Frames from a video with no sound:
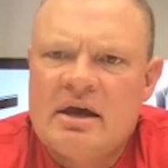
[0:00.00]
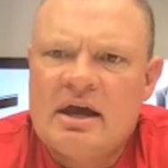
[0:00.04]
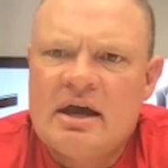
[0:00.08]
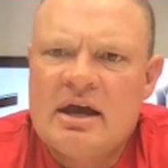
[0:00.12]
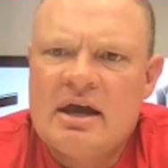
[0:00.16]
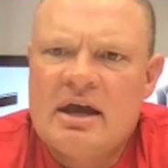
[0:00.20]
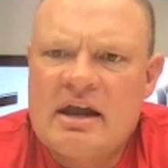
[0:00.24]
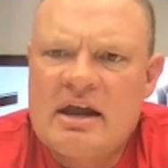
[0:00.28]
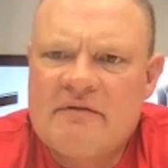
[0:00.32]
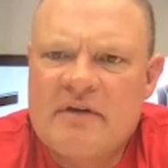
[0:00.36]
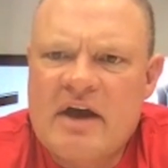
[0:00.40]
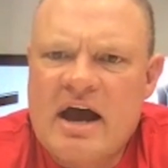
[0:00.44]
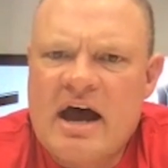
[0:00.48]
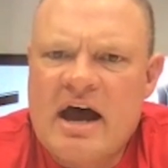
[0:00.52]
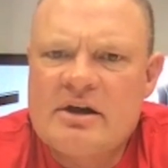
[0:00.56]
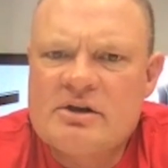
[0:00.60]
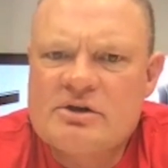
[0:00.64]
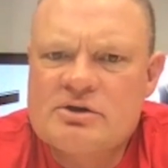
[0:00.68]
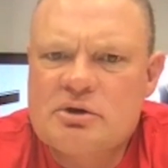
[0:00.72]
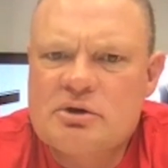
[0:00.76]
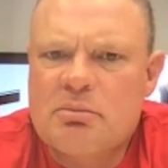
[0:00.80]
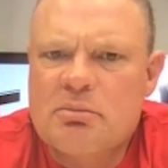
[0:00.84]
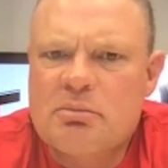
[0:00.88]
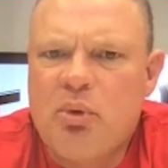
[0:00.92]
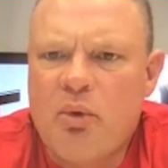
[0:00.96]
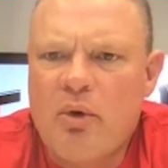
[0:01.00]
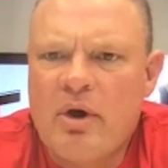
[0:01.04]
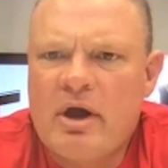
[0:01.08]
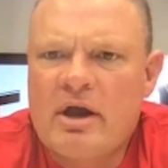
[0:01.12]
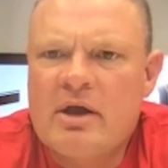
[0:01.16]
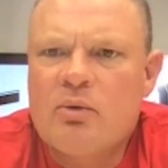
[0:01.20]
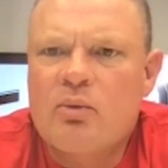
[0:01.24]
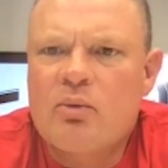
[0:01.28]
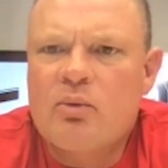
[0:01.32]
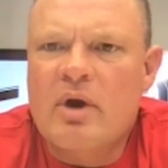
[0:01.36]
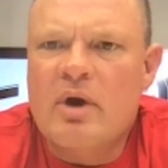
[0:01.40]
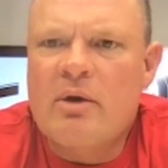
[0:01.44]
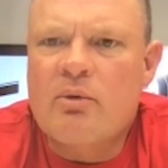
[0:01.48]
And I've gotten to a
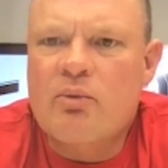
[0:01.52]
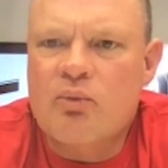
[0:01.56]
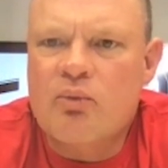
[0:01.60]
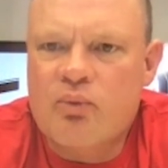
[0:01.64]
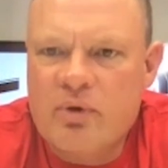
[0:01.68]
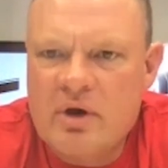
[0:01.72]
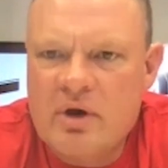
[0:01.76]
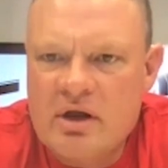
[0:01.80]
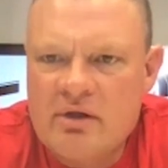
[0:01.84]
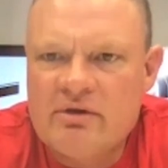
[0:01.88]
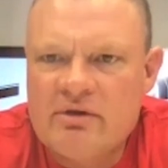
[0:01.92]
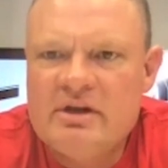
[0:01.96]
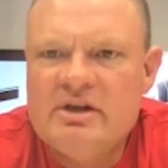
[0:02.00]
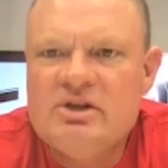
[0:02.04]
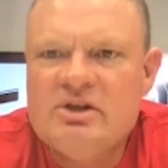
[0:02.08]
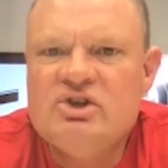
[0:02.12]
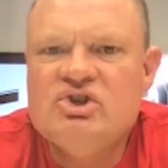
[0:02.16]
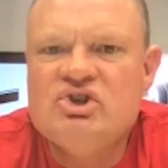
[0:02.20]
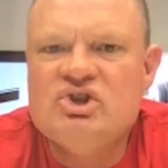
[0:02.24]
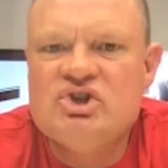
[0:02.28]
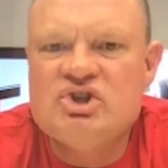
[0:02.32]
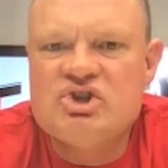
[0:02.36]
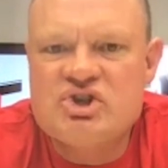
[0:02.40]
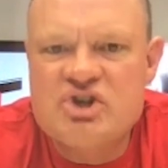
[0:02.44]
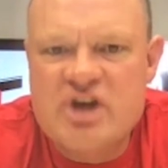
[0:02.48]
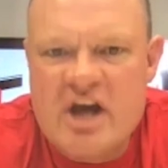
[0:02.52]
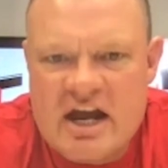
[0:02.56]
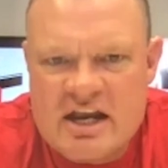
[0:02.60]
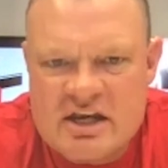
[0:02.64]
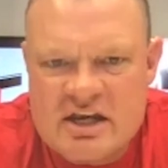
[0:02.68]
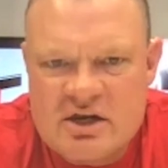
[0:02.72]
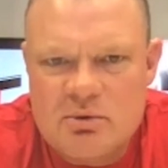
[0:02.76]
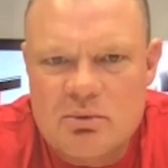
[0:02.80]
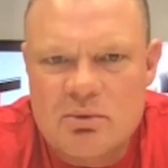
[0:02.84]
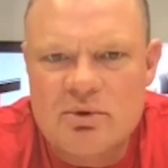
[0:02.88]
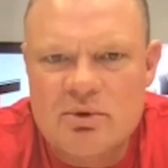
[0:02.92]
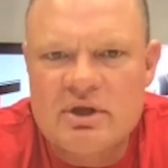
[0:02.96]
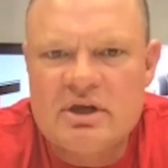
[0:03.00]
point where I really
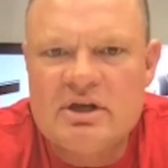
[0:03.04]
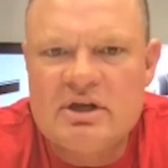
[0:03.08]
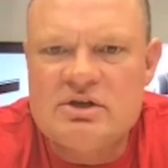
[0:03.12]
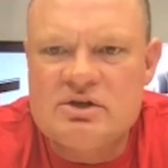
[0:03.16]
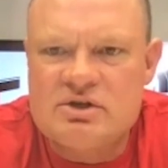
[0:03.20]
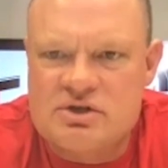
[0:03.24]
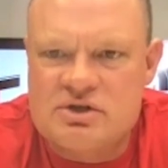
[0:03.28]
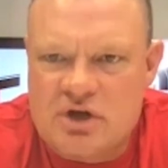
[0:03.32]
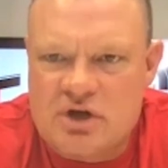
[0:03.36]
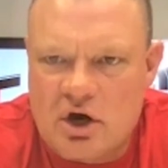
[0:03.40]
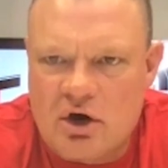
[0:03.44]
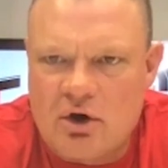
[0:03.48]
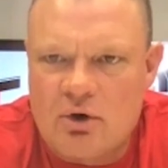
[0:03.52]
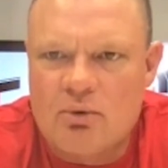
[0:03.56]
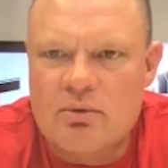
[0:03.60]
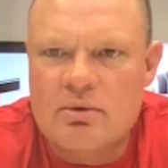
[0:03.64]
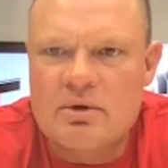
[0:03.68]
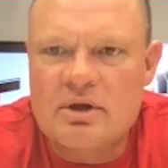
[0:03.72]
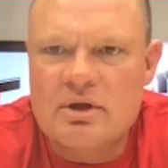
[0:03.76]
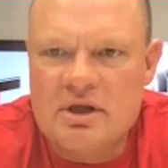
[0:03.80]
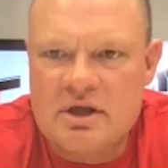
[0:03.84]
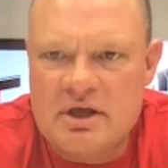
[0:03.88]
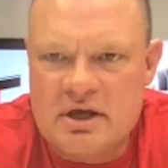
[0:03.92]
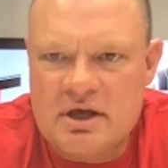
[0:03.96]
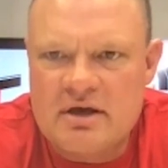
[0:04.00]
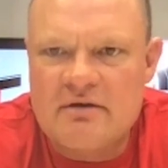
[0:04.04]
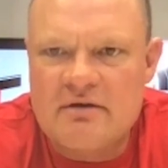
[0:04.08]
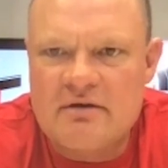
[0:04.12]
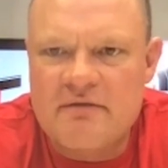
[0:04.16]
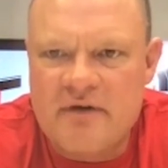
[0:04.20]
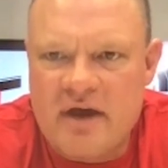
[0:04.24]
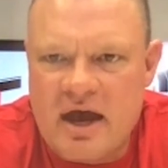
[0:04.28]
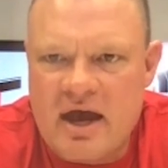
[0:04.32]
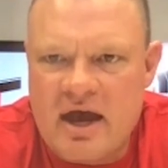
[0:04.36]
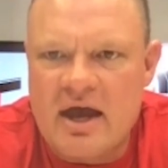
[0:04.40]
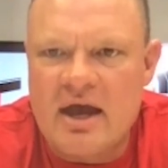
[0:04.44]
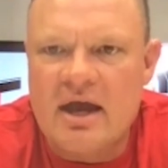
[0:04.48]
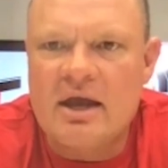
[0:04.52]
genuinely don't give
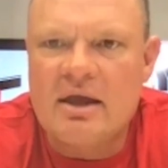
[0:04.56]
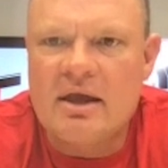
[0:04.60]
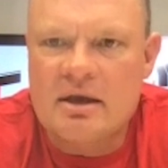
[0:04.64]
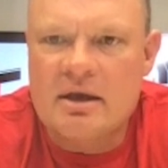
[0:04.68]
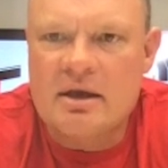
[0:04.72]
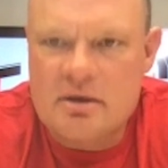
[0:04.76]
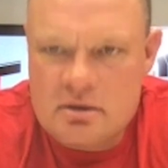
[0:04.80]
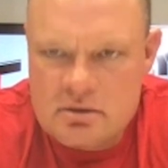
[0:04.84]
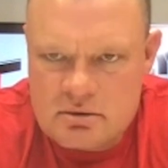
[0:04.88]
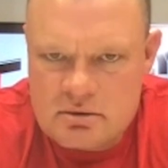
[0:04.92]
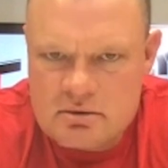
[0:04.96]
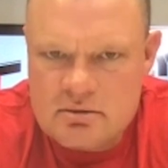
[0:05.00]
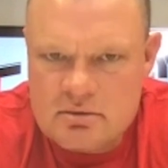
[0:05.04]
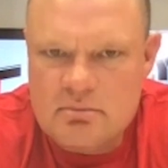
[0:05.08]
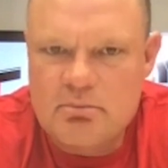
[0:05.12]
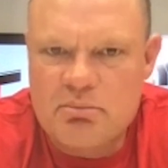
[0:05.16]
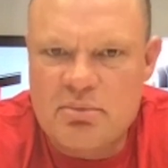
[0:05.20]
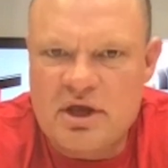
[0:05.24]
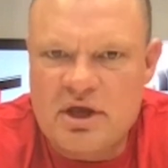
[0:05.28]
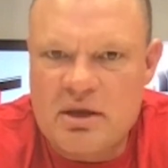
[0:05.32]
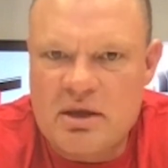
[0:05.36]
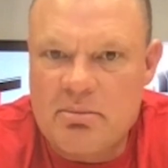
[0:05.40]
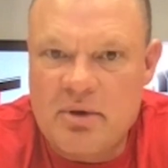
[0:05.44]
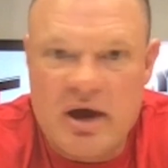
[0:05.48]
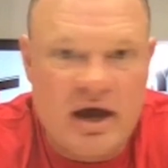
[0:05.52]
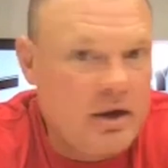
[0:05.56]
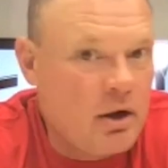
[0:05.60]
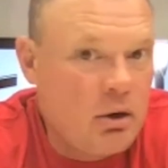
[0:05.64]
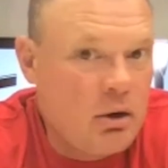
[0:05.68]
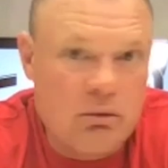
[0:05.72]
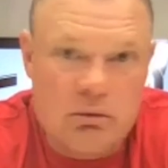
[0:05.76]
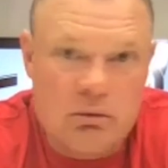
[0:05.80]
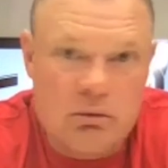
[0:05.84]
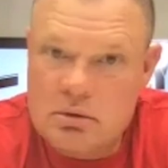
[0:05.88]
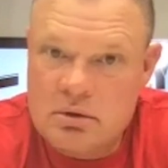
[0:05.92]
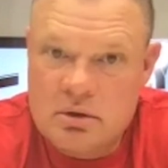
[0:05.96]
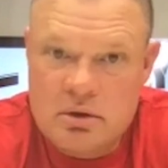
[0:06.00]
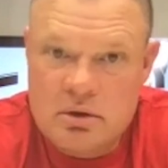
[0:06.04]
a beep. I don't.